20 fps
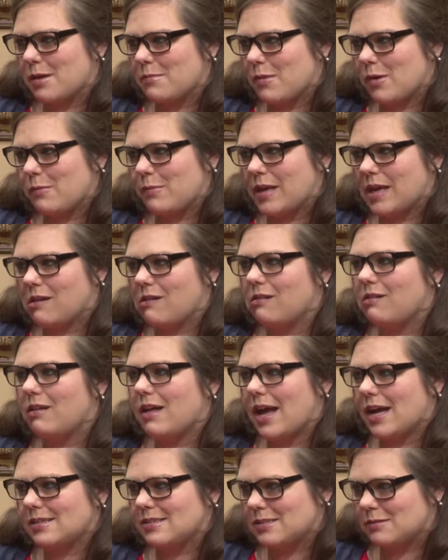in Mobile
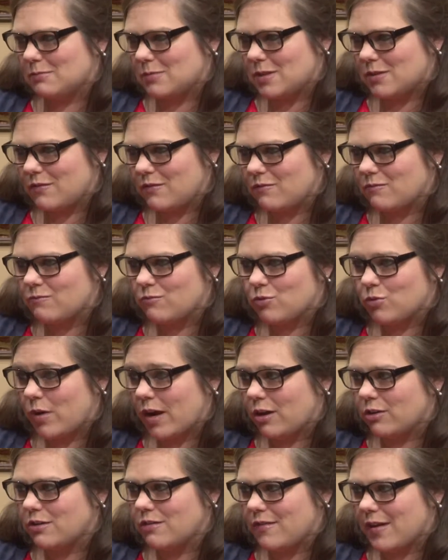has some
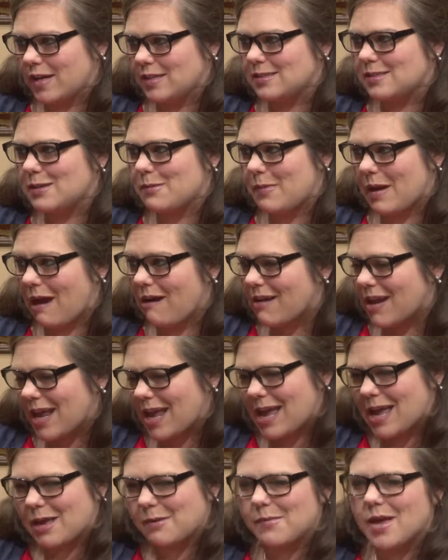round events about
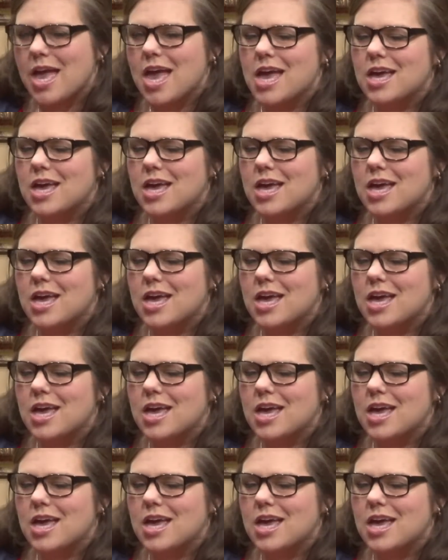him.